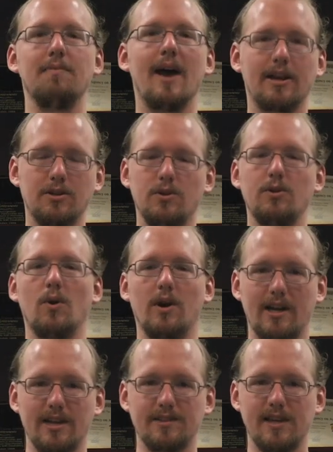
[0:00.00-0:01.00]
back to the
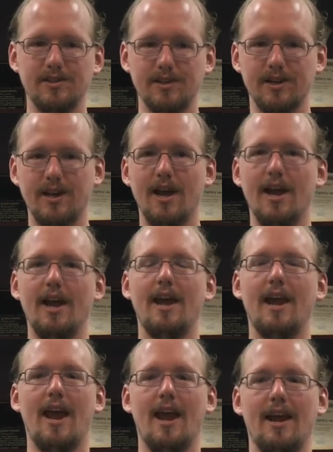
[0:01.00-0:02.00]
organization,
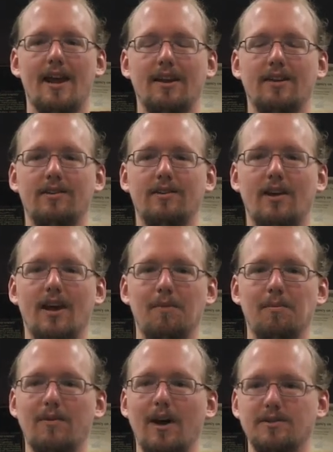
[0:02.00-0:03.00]
and
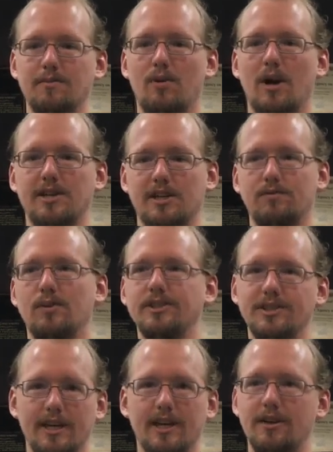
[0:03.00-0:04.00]
we've got some projects for our
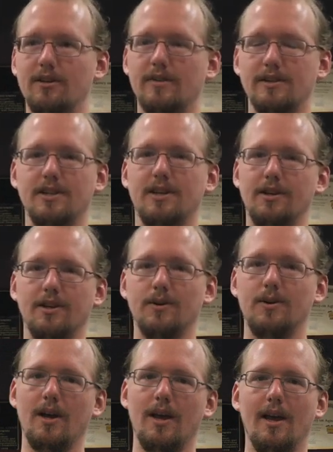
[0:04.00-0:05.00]
second year VISTA to do.
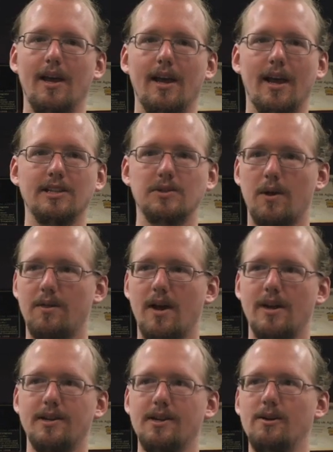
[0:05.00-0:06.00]
And so I
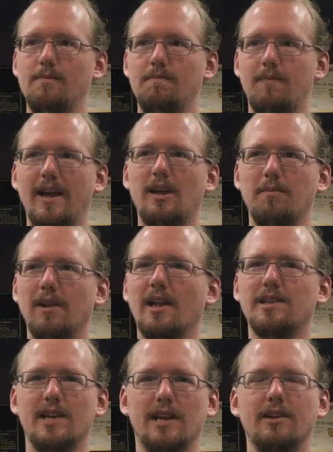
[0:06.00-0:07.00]
thought, you know, I could be
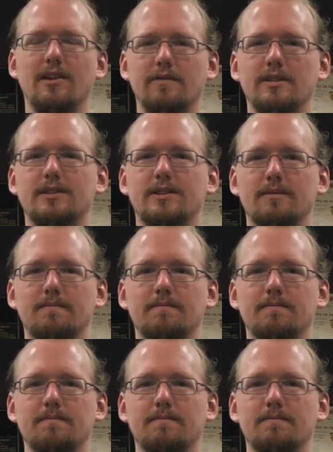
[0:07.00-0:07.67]
that second year VISTA.